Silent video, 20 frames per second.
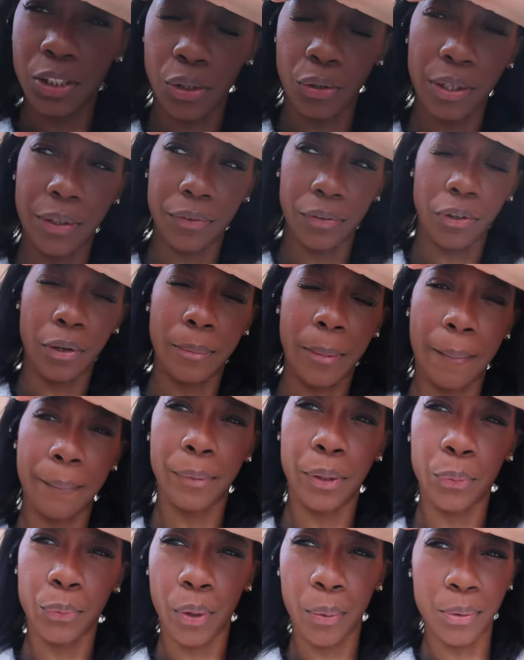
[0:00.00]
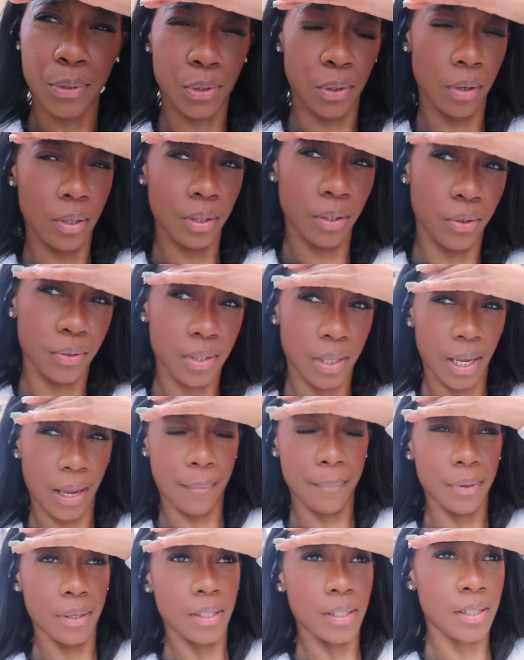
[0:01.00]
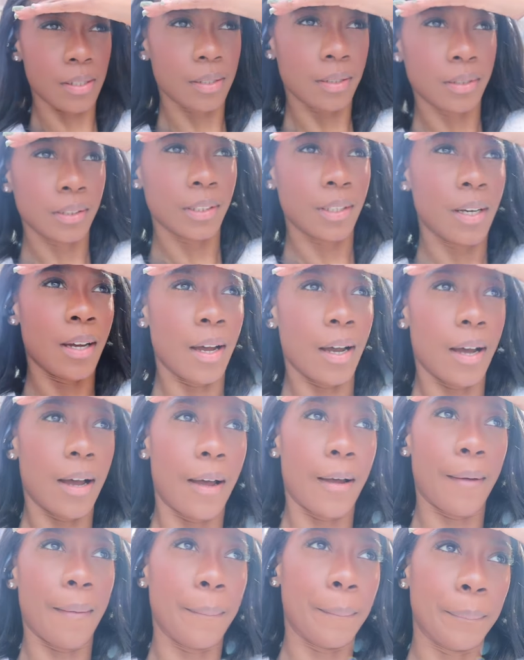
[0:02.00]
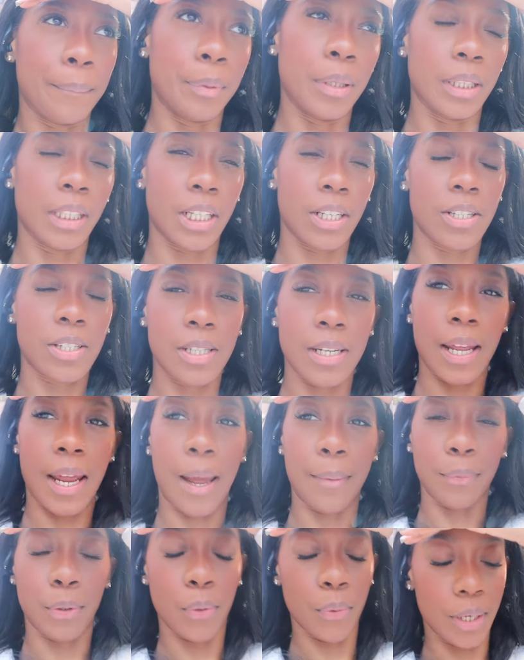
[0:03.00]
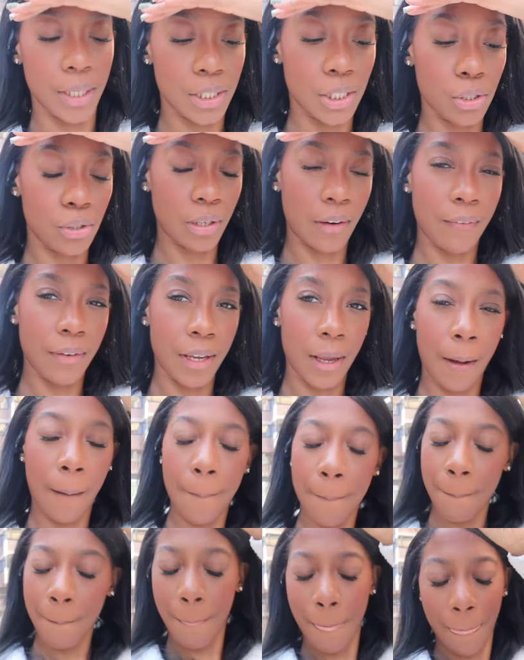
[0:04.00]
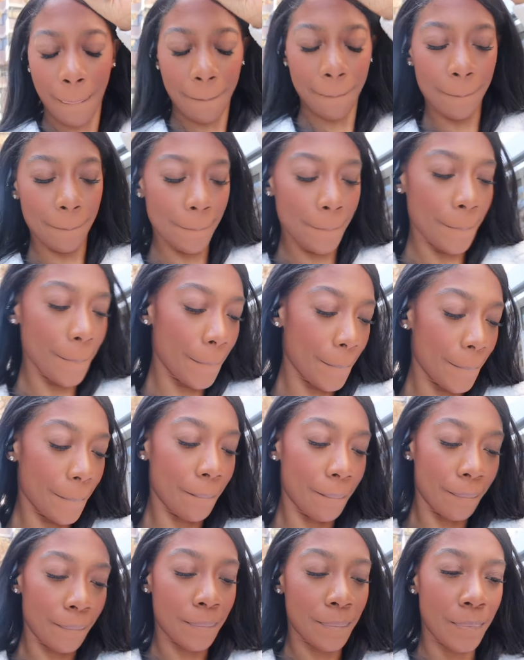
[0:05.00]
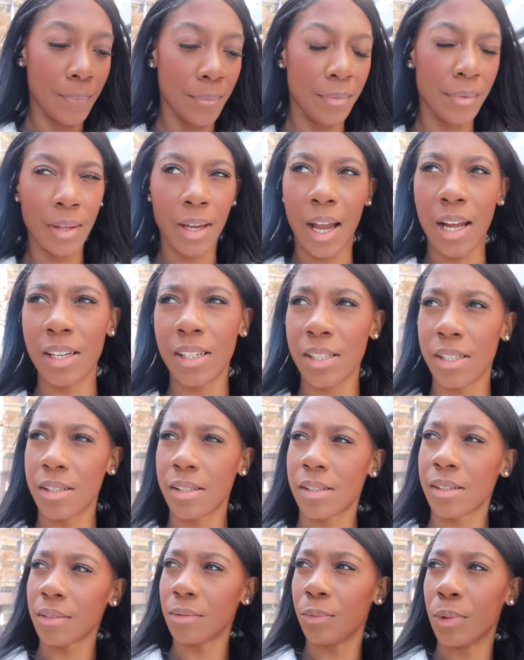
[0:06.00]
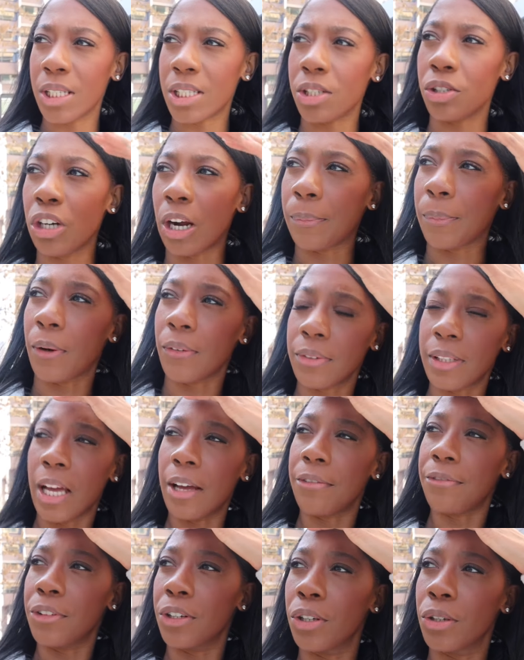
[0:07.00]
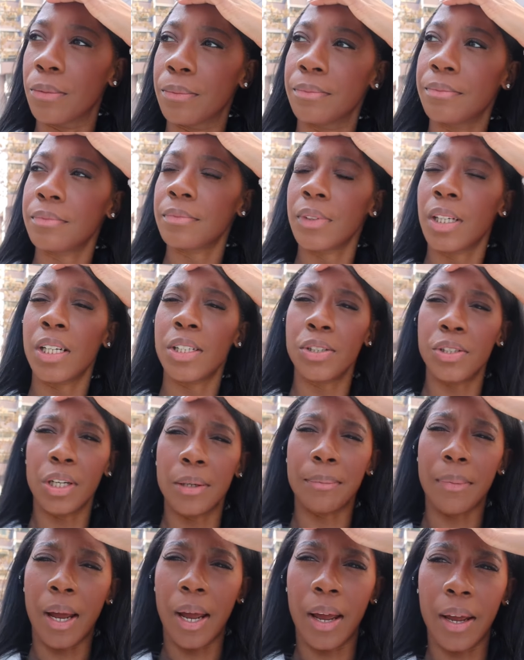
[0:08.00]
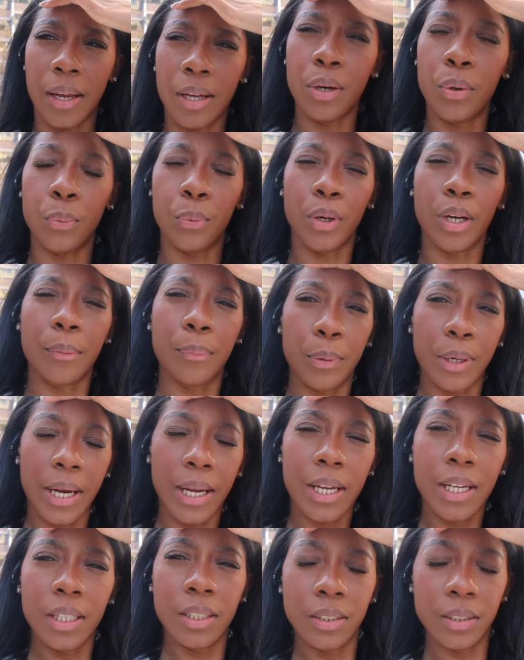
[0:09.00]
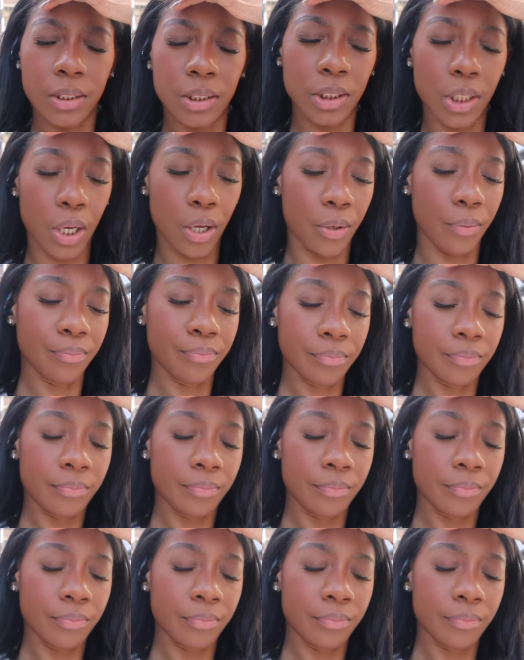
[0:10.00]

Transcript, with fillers: don't even remember what was on those cameras. Um, but later today I'm going to trivia. Mm -mm -mm. I just went to drop off that film during my work break. So